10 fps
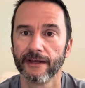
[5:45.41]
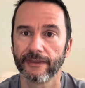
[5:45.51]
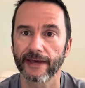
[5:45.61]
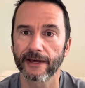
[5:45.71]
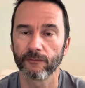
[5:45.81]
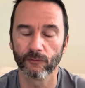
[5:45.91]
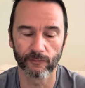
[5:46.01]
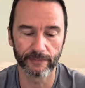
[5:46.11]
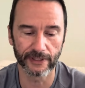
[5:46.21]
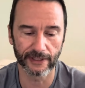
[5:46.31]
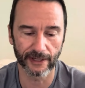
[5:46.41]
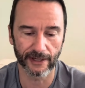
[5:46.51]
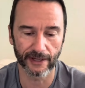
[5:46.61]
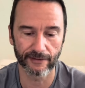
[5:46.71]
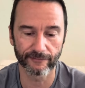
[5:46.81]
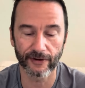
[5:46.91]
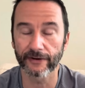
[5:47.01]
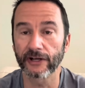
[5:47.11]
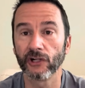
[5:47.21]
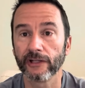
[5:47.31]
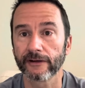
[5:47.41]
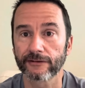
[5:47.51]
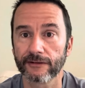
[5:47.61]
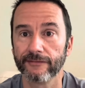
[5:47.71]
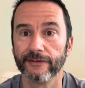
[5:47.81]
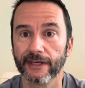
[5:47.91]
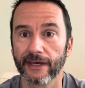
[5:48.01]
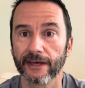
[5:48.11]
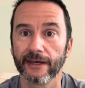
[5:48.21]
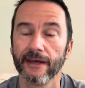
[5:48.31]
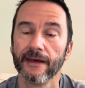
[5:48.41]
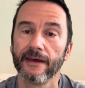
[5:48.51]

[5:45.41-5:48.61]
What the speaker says: that will be very clear to the VA